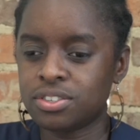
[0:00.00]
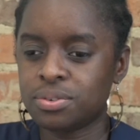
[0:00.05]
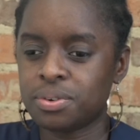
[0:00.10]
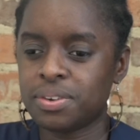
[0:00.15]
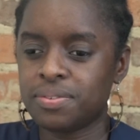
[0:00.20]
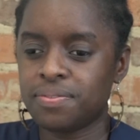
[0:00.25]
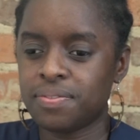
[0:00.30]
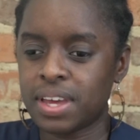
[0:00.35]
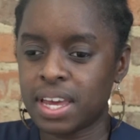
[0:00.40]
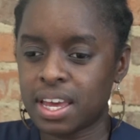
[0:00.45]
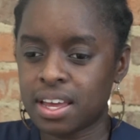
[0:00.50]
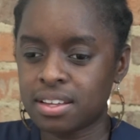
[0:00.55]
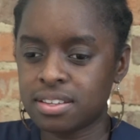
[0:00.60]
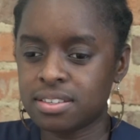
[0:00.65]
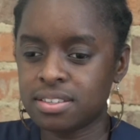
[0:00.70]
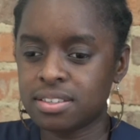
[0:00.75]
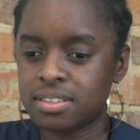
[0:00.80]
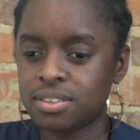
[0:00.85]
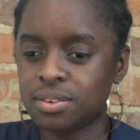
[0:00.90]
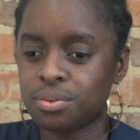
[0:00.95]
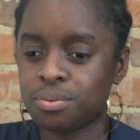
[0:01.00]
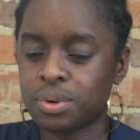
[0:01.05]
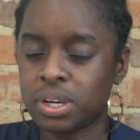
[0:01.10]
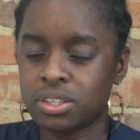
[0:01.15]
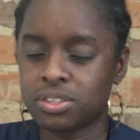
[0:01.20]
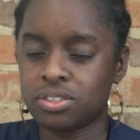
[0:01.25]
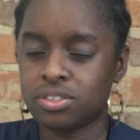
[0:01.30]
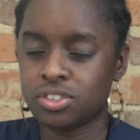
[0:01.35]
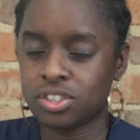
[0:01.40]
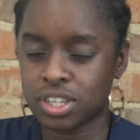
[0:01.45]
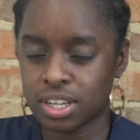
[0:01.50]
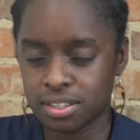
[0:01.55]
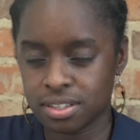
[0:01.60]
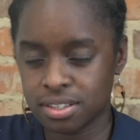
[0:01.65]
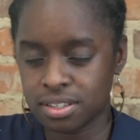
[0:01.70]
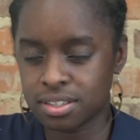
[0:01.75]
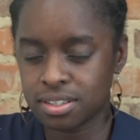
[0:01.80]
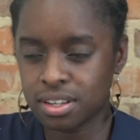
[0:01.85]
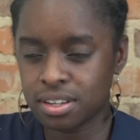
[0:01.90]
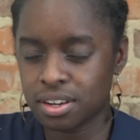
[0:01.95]
to advance racial
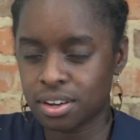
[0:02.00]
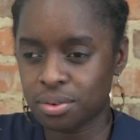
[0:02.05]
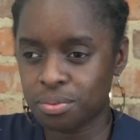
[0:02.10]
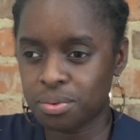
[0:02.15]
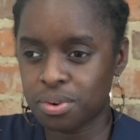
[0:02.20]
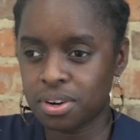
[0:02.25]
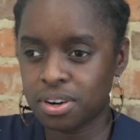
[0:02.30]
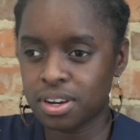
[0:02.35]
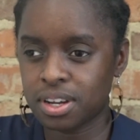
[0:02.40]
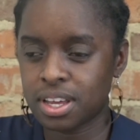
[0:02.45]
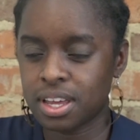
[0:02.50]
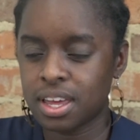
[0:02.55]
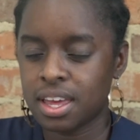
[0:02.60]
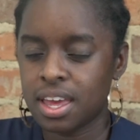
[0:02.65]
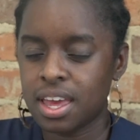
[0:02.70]
justice in our work